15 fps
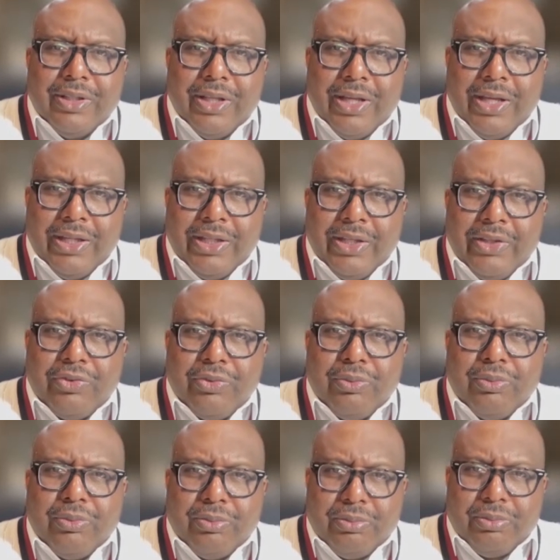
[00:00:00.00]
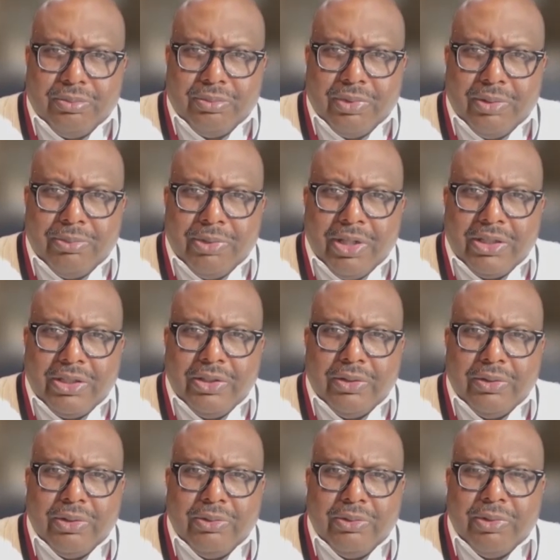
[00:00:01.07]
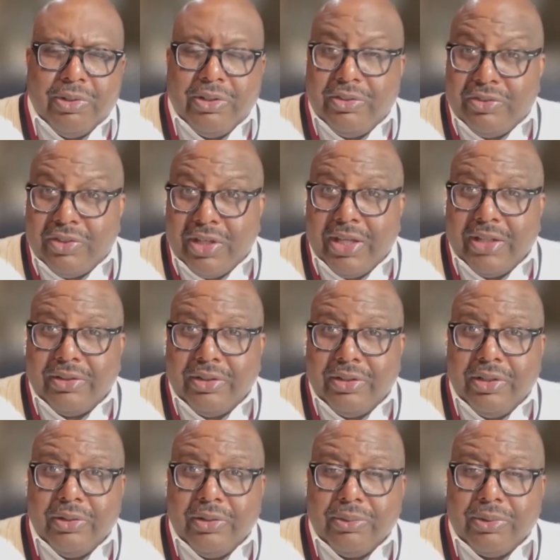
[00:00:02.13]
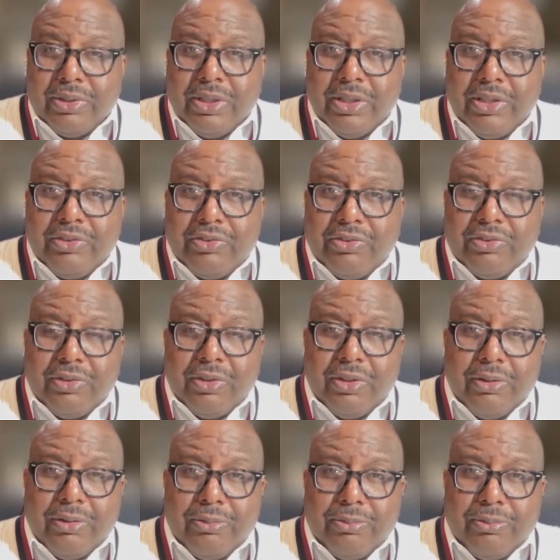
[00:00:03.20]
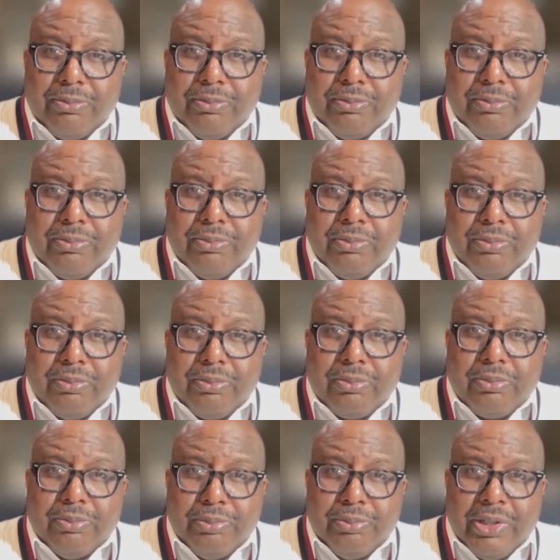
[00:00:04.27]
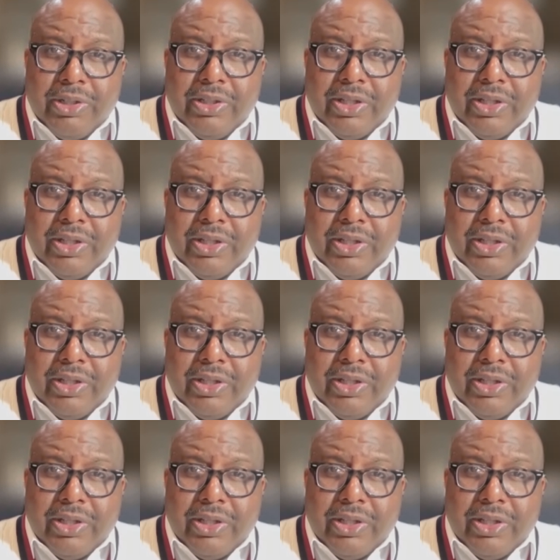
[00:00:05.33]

I guess I'm not the only one that's had to deal with this. Many